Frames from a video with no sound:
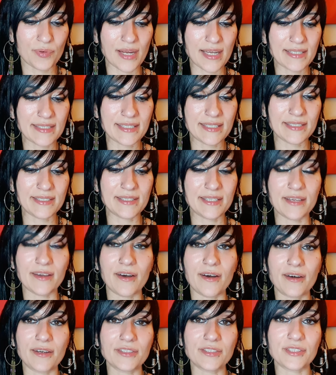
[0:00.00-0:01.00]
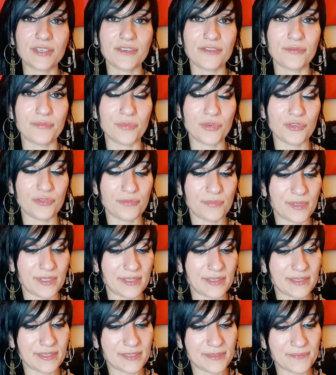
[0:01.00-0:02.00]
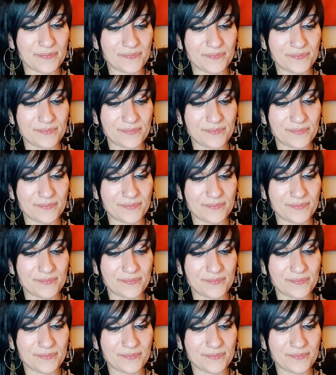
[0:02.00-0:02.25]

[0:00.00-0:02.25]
Practice the art of movement.